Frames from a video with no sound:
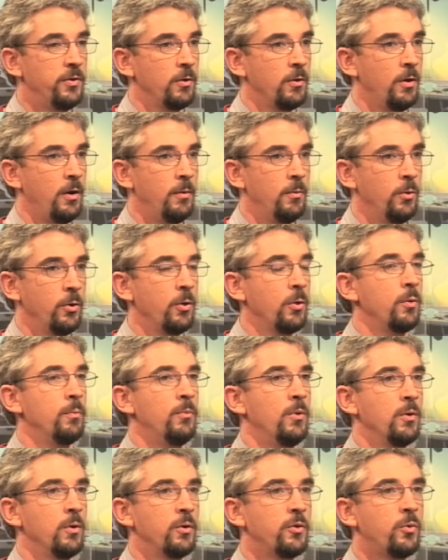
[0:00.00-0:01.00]
uh,
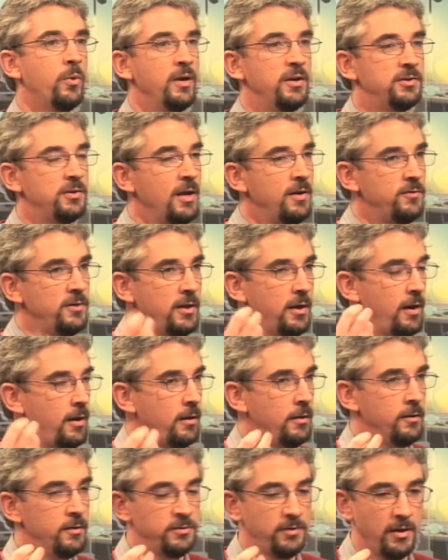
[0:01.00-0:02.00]
more earthquake safety,
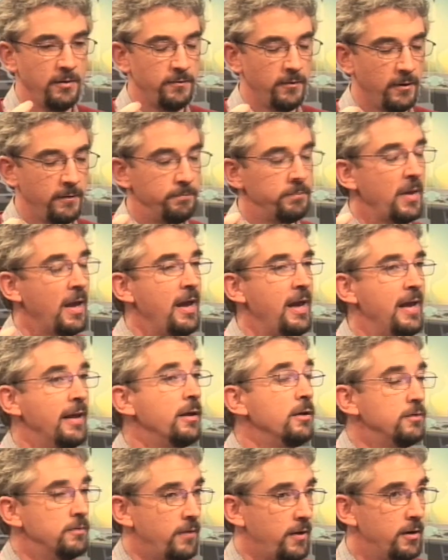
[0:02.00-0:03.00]
uh, safe um, right. hanging
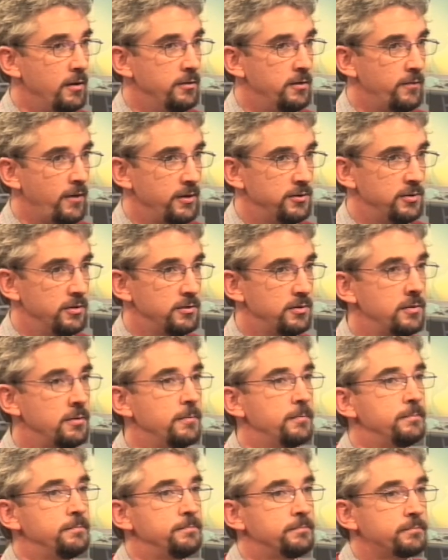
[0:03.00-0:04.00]
de uh, devices.
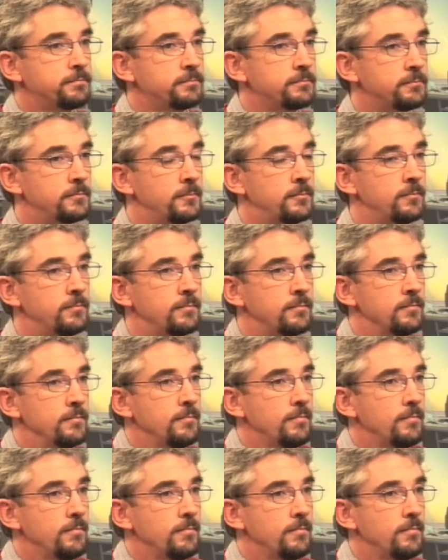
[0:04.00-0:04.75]
If an earthquake